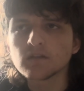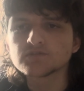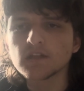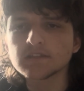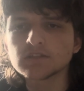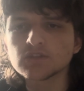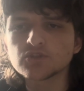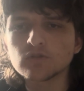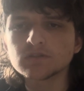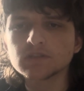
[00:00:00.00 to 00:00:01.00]
Jessica
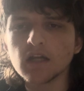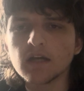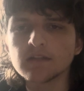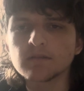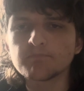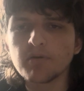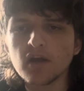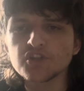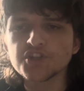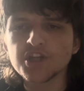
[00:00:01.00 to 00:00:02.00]
Jones and the
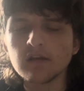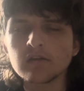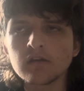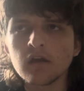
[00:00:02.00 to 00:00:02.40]
Punisher.